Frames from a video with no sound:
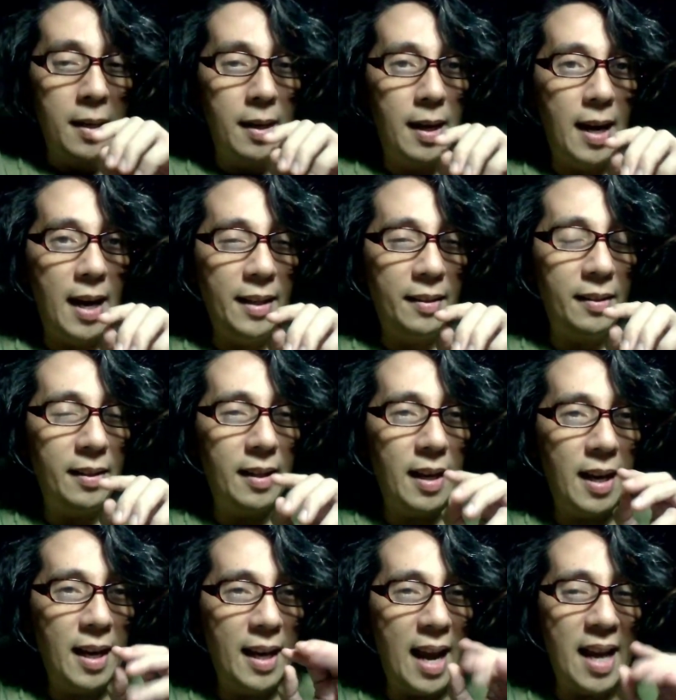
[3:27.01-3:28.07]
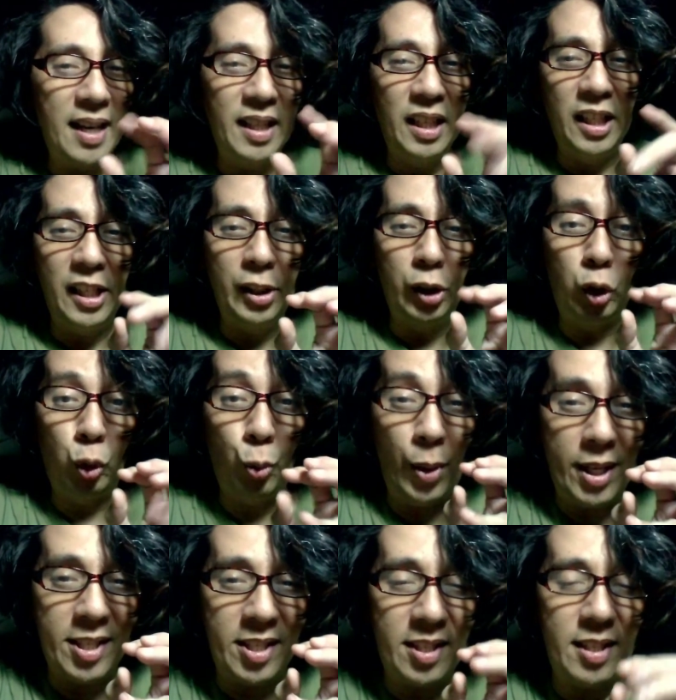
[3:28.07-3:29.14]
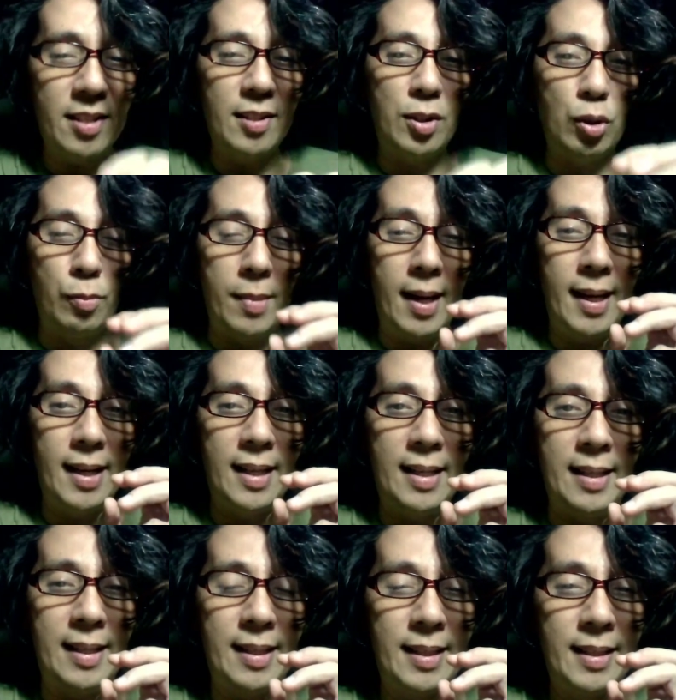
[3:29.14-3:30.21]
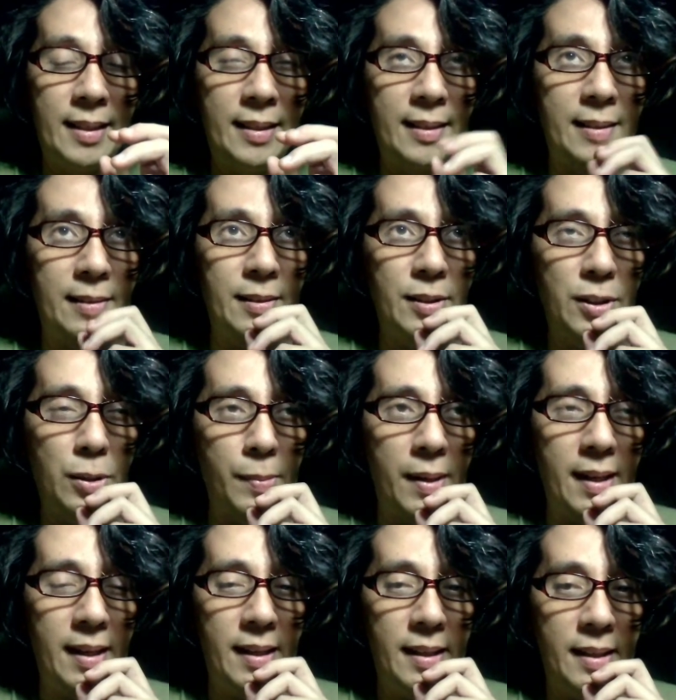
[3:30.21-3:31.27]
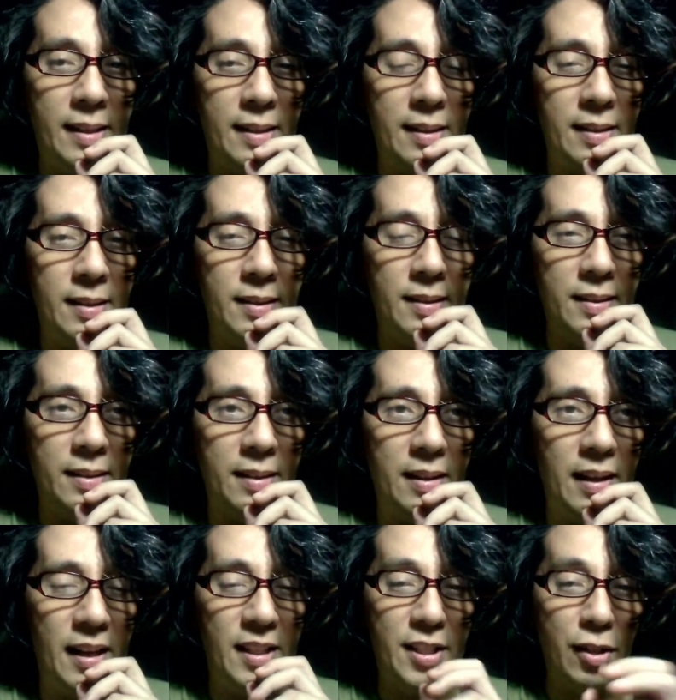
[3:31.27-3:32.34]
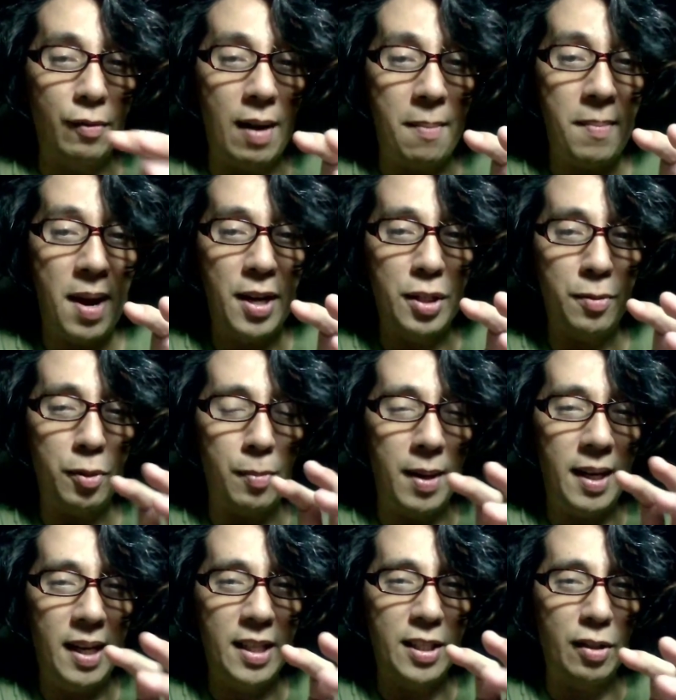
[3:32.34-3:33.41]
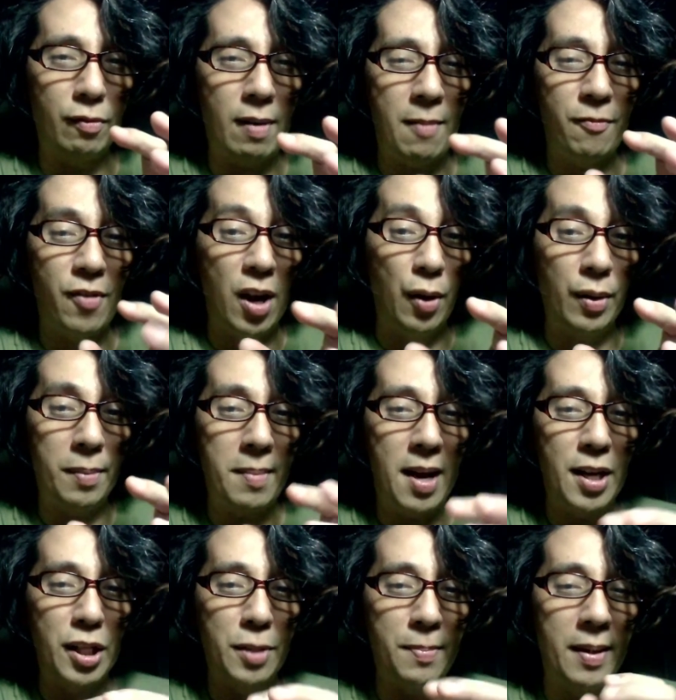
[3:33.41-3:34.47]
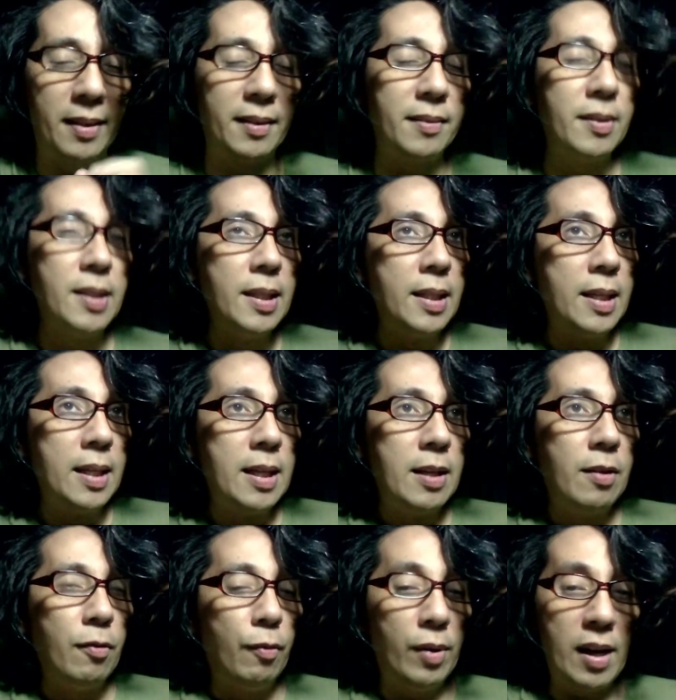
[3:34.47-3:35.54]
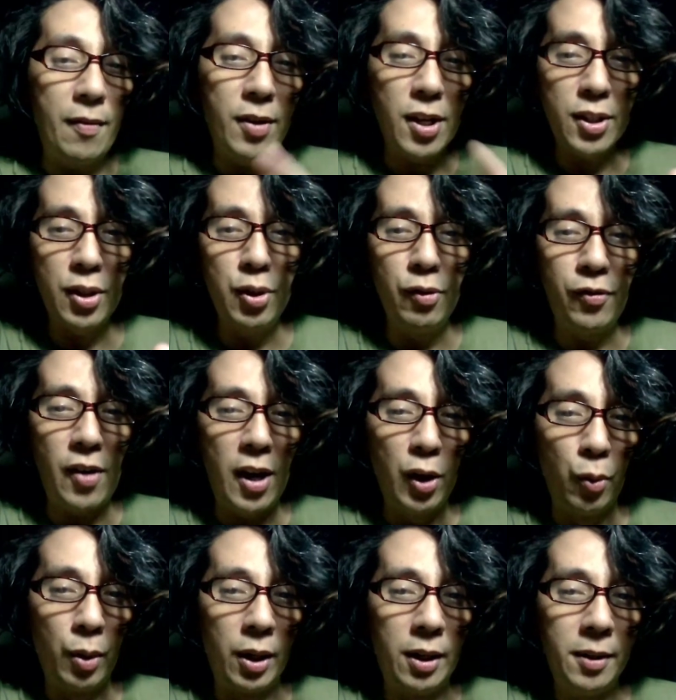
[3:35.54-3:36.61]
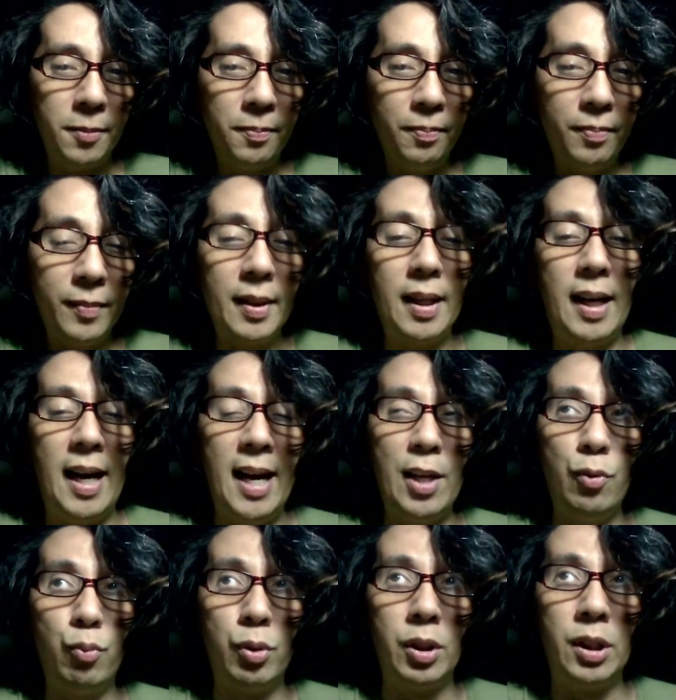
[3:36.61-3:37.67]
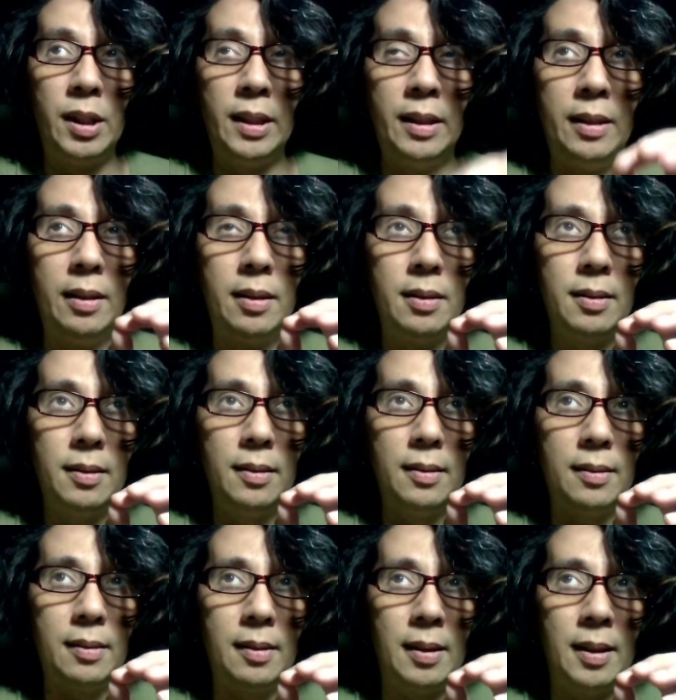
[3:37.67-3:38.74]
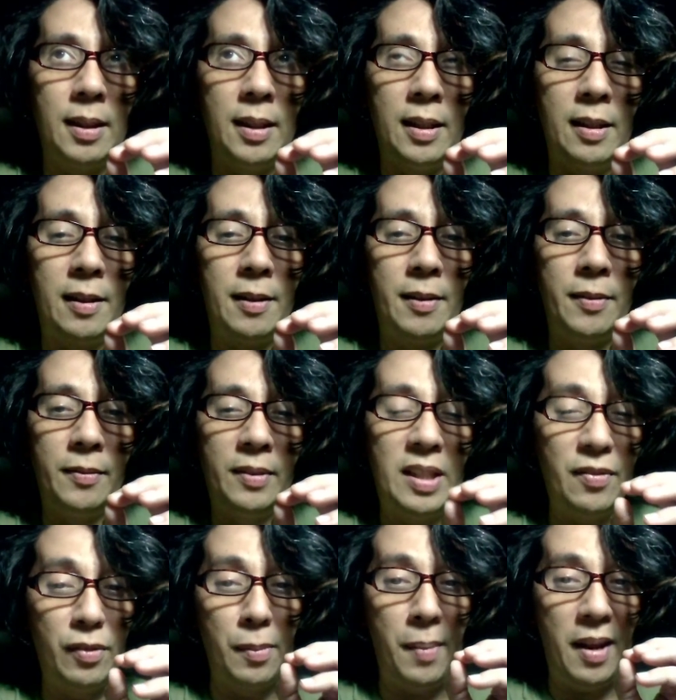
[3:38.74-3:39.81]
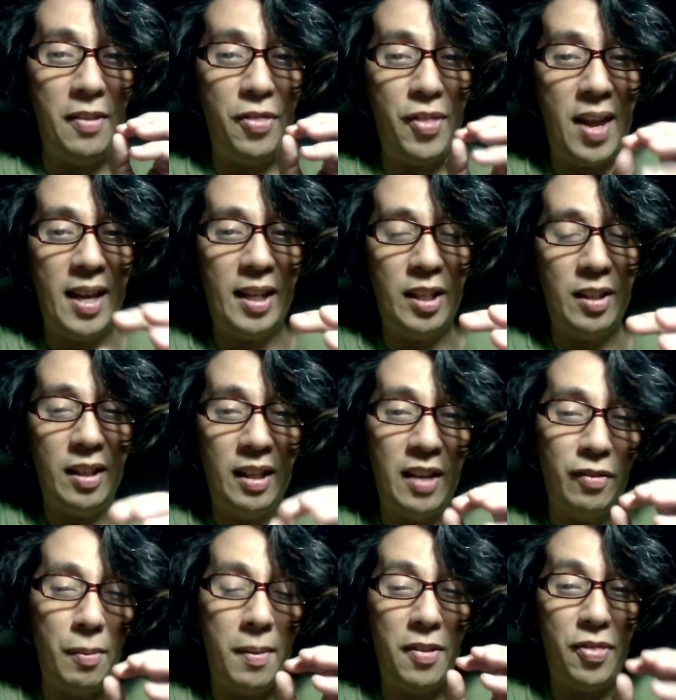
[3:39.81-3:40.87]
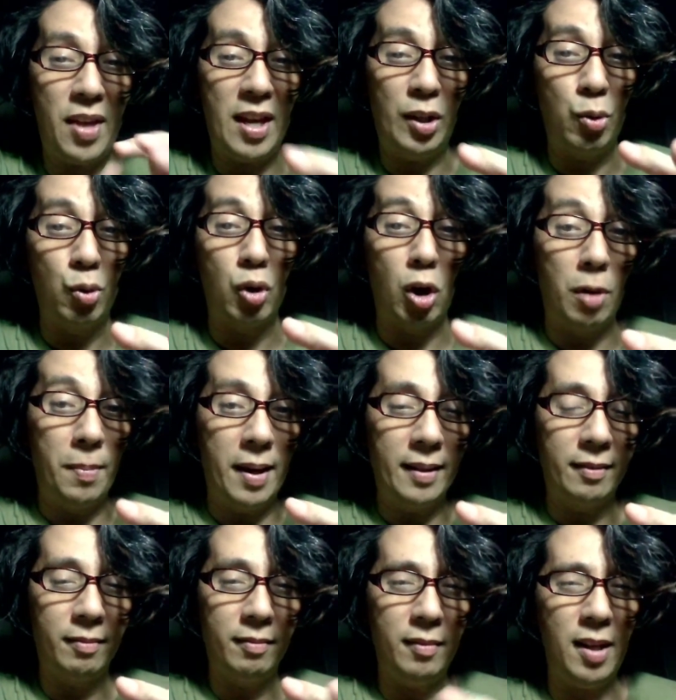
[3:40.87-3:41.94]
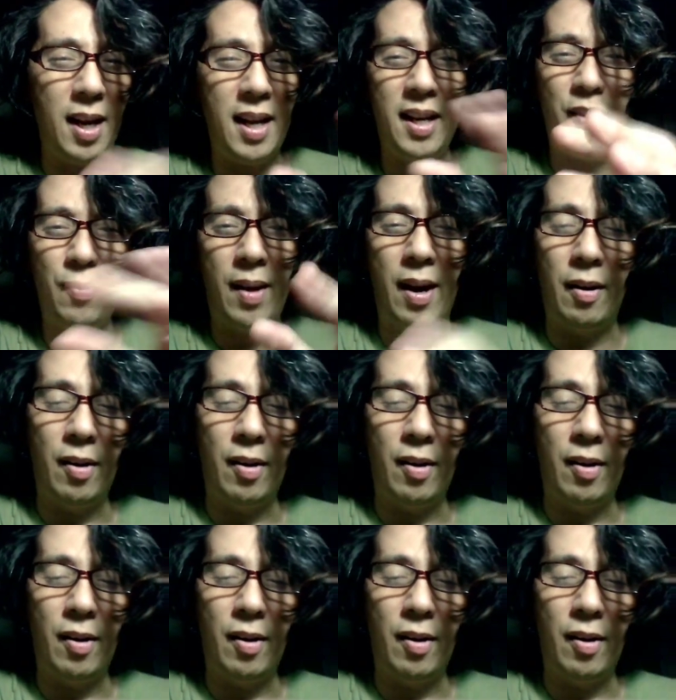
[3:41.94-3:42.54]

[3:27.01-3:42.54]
I I added a little twist to my uh, to my Instagram manage to my Instagram following management. Whenever there's a new follower, I would uh, give them a thank give them a thank you comment anywhere